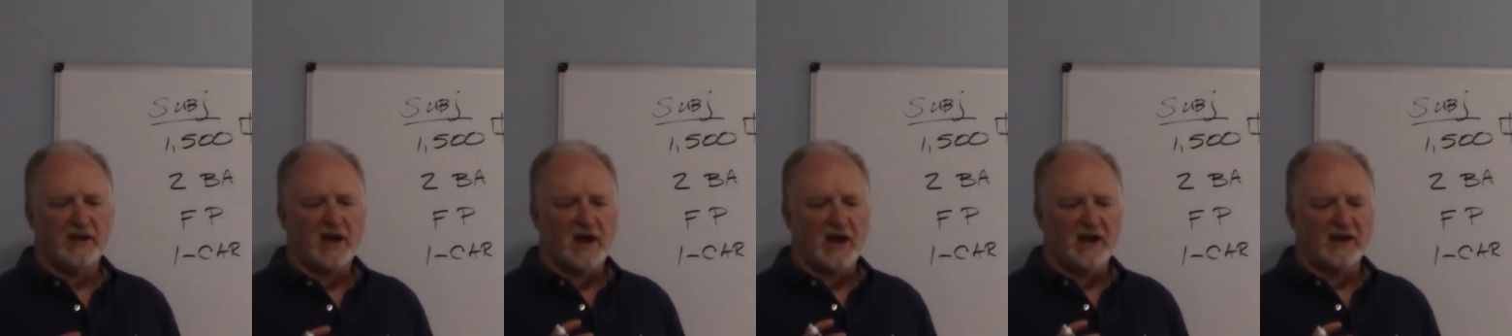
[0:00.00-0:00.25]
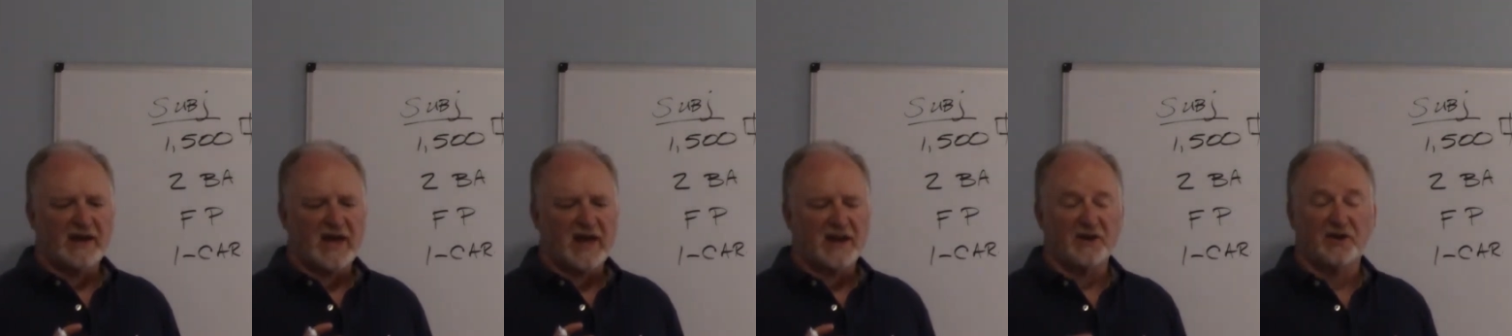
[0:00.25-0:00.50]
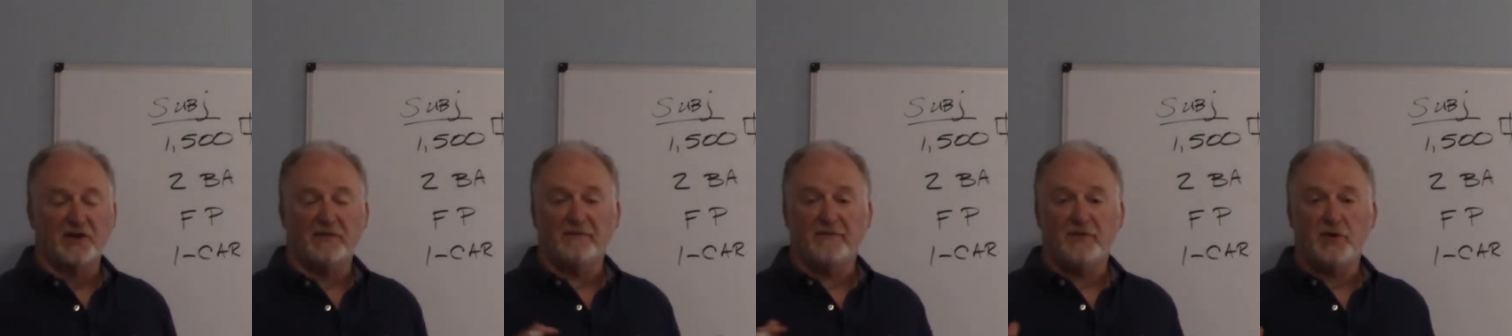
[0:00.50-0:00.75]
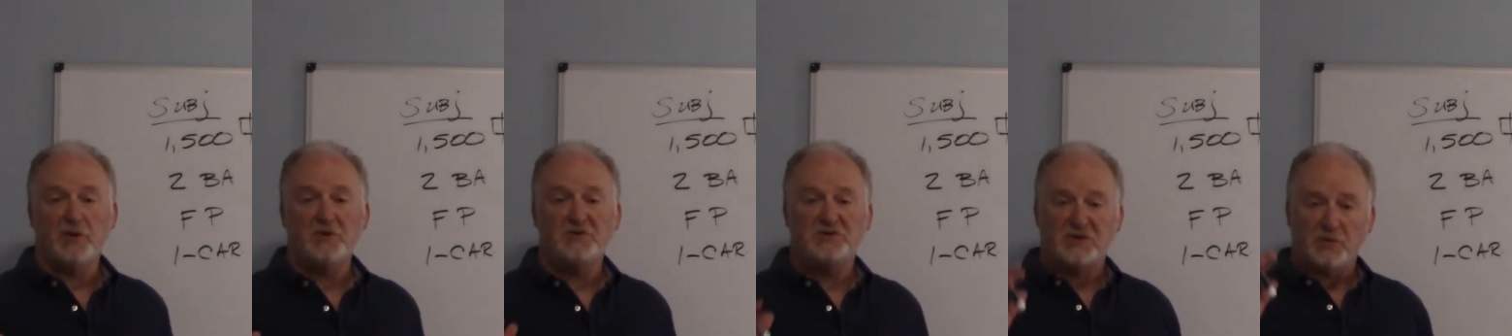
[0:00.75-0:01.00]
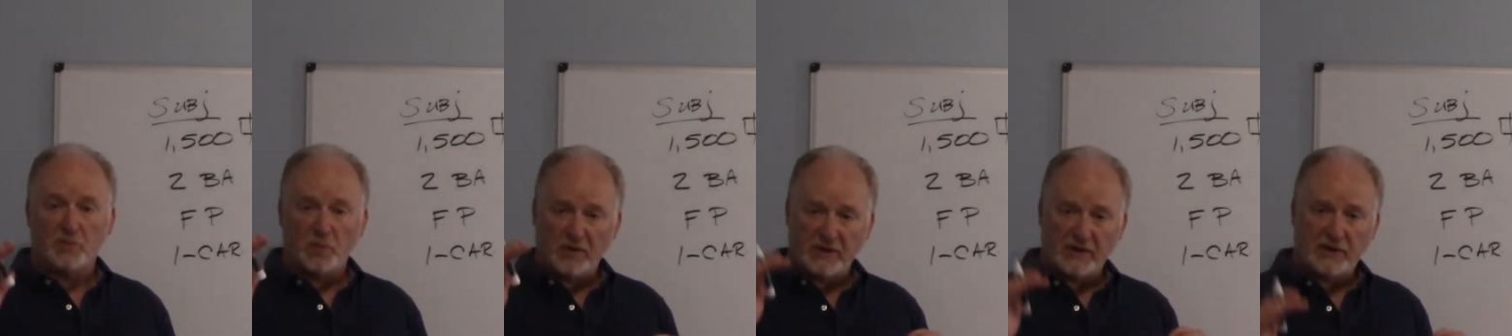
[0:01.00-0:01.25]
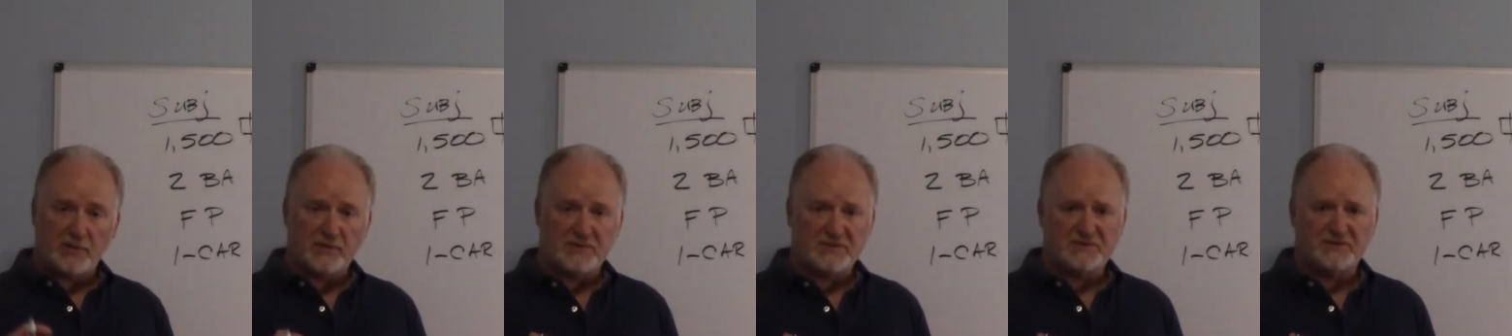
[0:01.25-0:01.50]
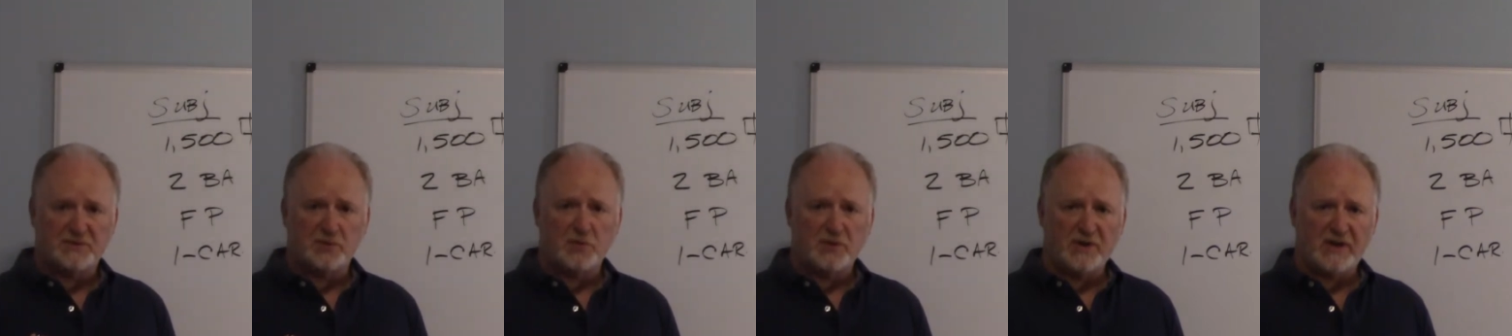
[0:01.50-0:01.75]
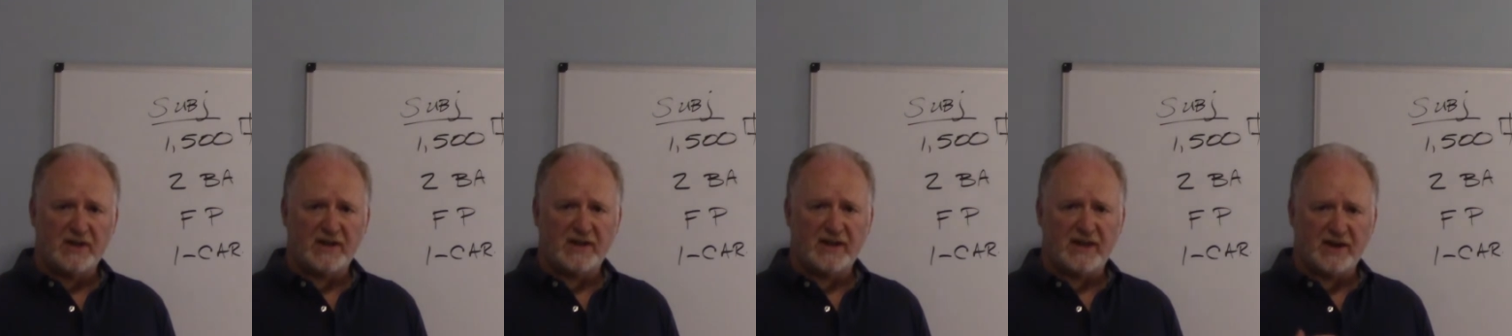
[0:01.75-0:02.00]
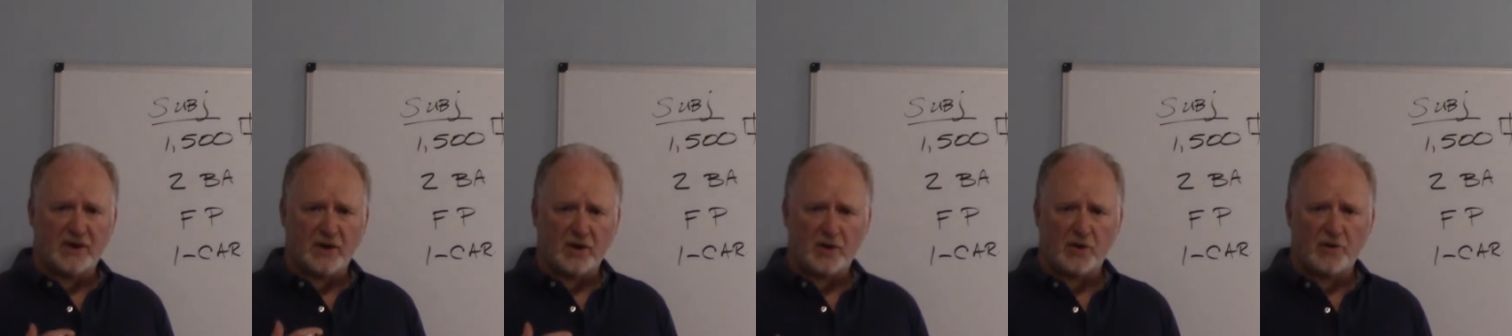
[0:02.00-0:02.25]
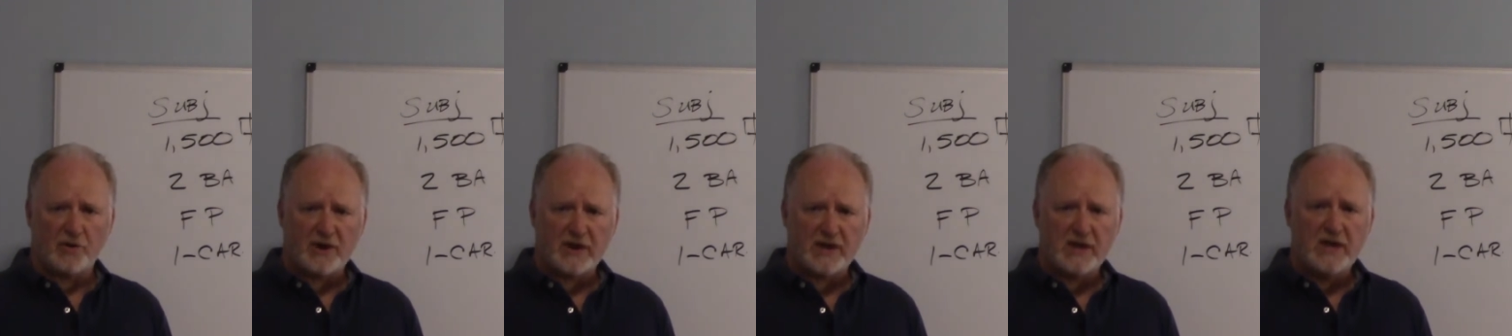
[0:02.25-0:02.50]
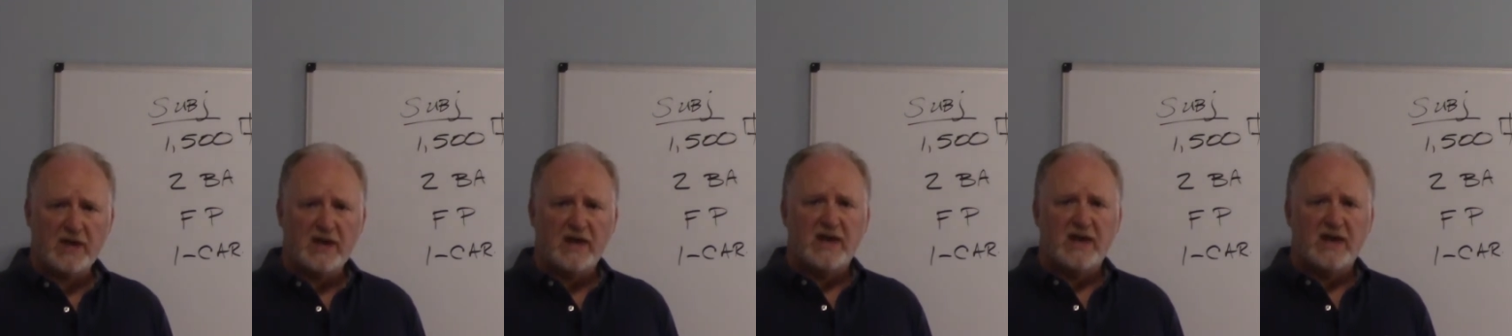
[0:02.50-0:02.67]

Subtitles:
kind of confused him when he was doing it in a hurry,